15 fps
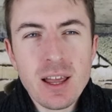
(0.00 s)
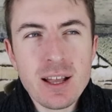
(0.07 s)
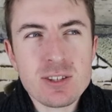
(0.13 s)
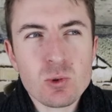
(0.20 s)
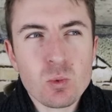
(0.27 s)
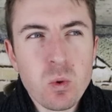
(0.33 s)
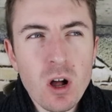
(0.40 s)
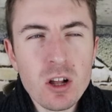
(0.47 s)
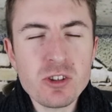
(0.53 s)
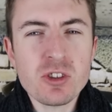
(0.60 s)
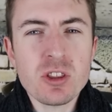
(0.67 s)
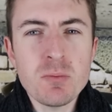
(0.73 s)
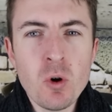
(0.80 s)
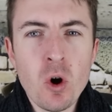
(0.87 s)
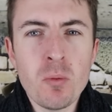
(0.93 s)
Lads,
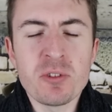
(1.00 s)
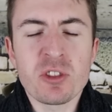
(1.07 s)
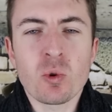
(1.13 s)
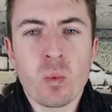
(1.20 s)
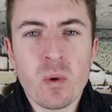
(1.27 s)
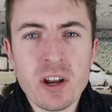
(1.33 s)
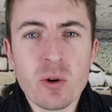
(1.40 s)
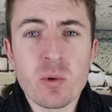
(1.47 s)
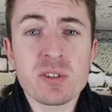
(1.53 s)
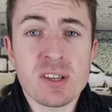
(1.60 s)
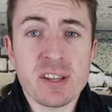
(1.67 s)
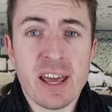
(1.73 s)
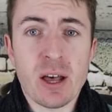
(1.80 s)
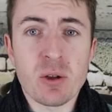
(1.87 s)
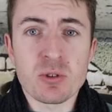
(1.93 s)
watch the moment the winner was
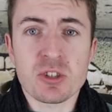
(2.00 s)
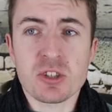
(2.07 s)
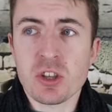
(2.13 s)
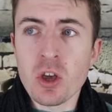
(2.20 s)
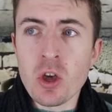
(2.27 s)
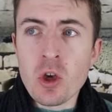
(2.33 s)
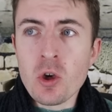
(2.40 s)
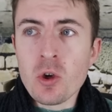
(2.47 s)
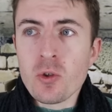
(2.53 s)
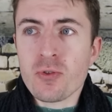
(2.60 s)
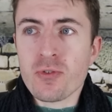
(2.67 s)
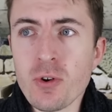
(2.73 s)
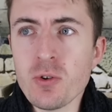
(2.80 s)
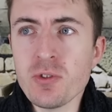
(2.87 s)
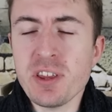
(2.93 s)
announced
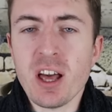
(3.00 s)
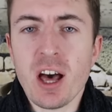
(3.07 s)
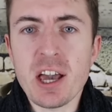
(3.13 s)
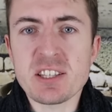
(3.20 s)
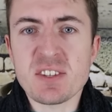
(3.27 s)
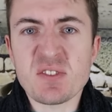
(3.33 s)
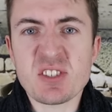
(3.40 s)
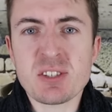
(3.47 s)
through the eyes of